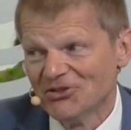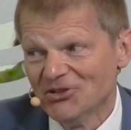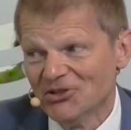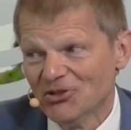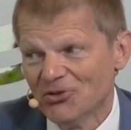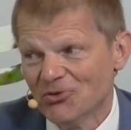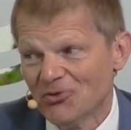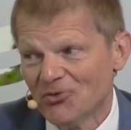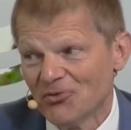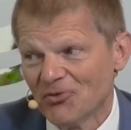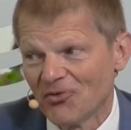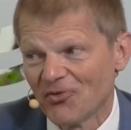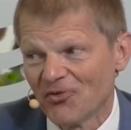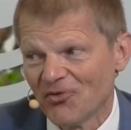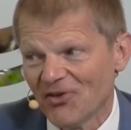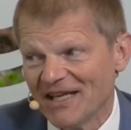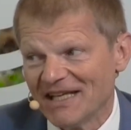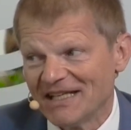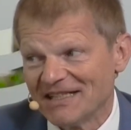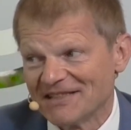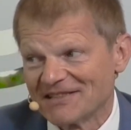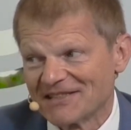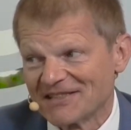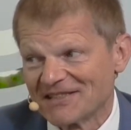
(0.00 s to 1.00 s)
new
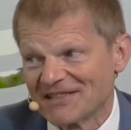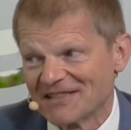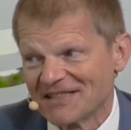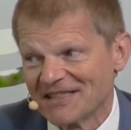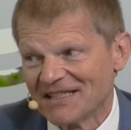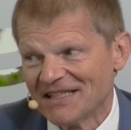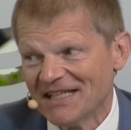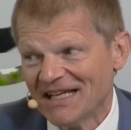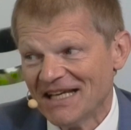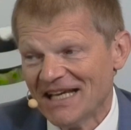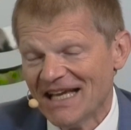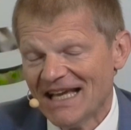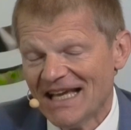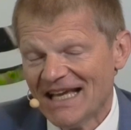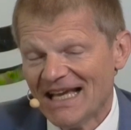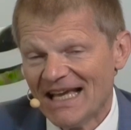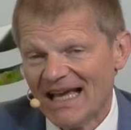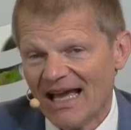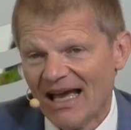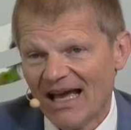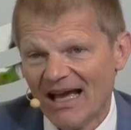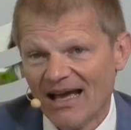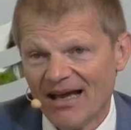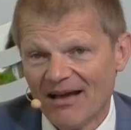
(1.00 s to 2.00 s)
things.
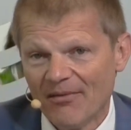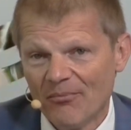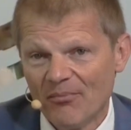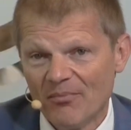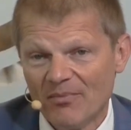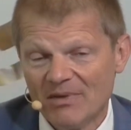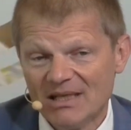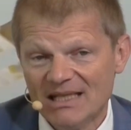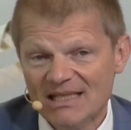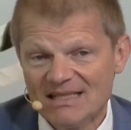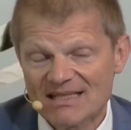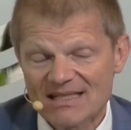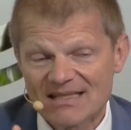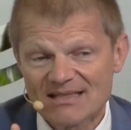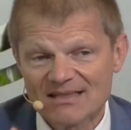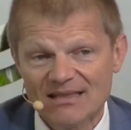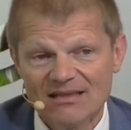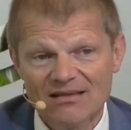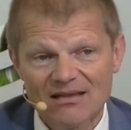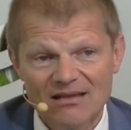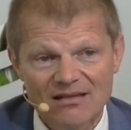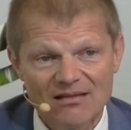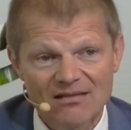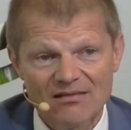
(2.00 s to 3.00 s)
It's
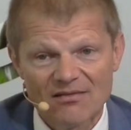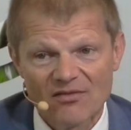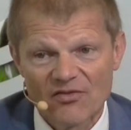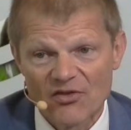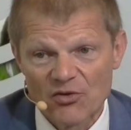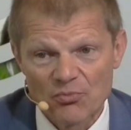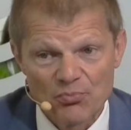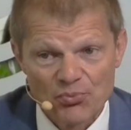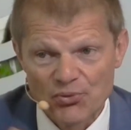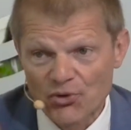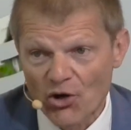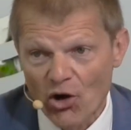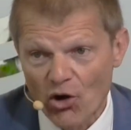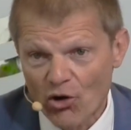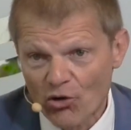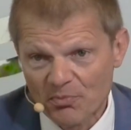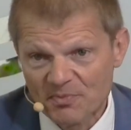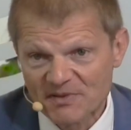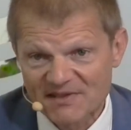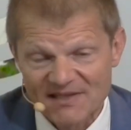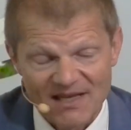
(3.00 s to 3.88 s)
still the probe.